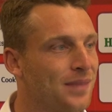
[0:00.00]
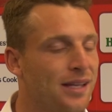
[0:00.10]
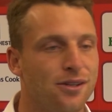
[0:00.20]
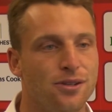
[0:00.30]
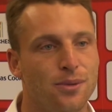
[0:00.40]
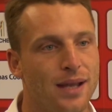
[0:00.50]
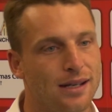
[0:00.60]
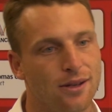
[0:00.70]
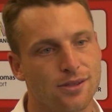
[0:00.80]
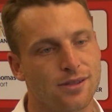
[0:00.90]
And I knew we
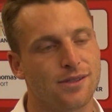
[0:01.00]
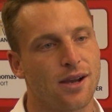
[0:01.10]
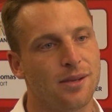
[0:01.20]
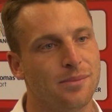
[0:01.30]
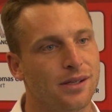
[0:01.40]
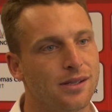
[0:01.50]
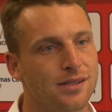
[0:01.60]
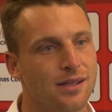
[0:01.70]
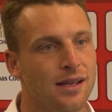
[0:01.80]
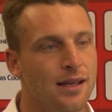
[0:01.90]
had lots of time
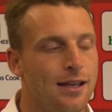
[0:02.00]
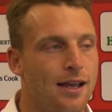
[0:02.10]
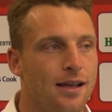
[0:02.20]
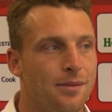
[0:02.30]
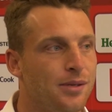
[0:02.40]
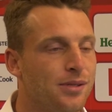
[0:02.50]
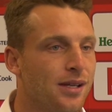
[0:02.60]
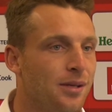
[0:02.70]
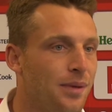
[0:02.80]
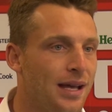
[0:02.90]
because he was
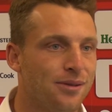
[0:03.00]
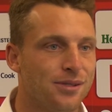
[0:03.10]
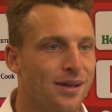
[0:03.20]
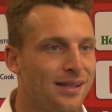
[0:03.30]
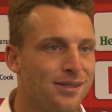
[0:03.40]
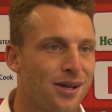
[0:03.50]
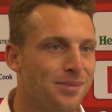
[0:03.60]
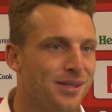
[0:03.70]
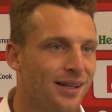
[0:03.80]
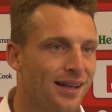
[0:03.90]
going to be out, so I had
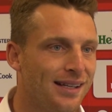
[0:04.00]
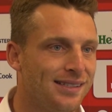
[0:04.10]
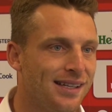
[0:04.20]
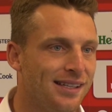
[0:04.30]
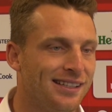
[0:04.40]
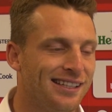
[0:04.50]
time to collect it.